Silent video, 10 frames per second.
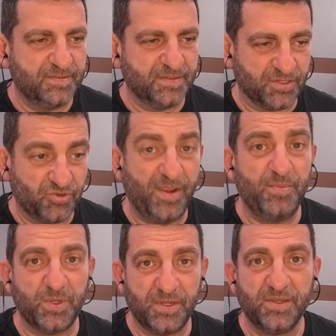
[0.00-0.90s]
the
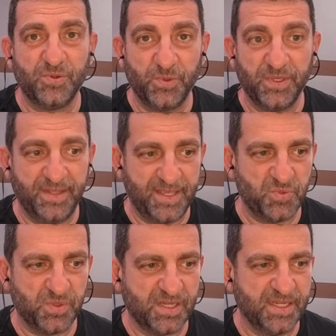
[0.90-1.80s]
treble we
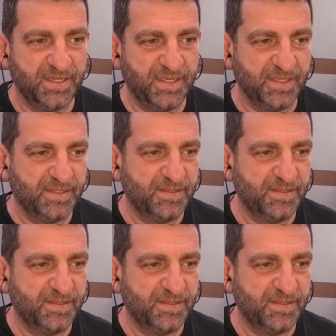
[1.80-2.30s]
desperately need,